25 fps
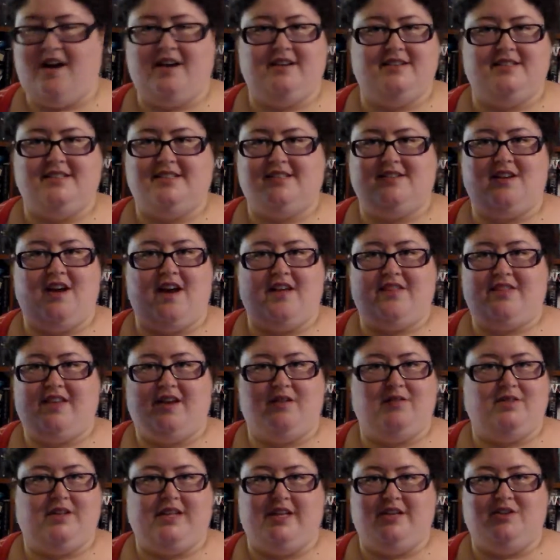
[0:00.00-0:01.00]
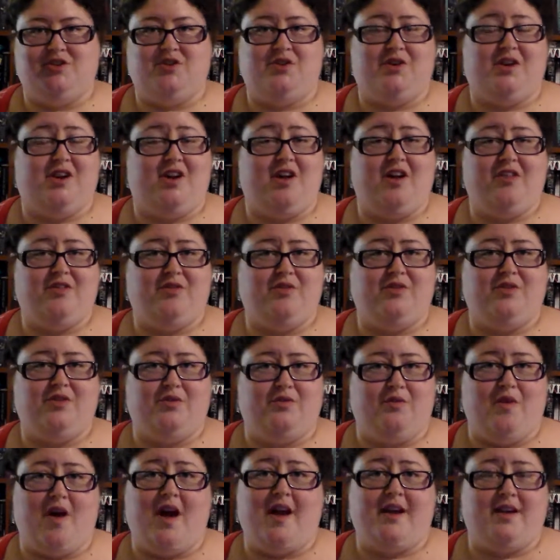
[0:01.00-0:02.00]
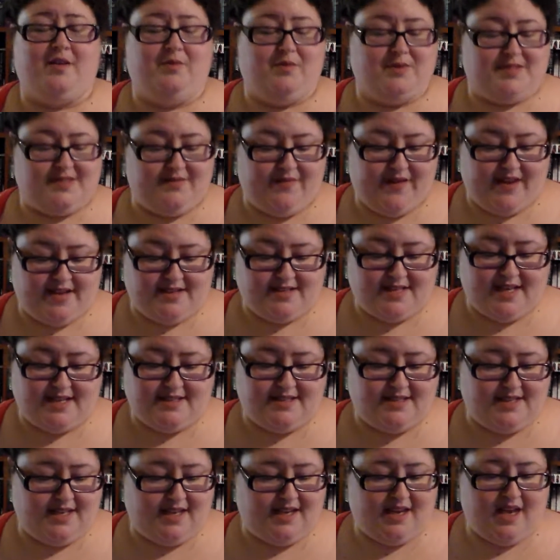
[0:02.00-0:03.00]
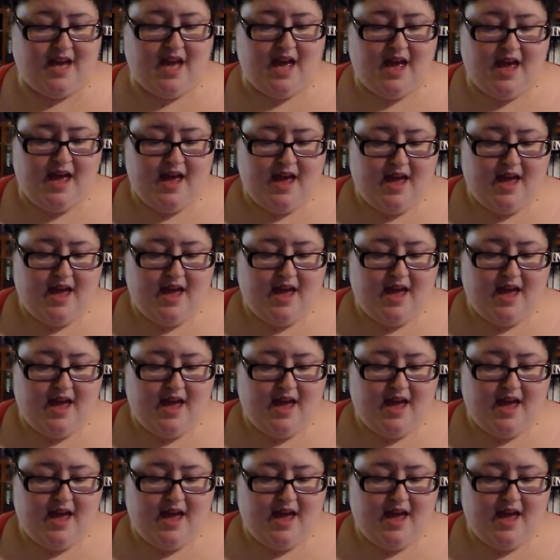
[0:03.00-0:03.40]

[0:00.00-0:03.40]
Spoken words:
I thoroughly enjoyed it. I thought the writing was fantastic.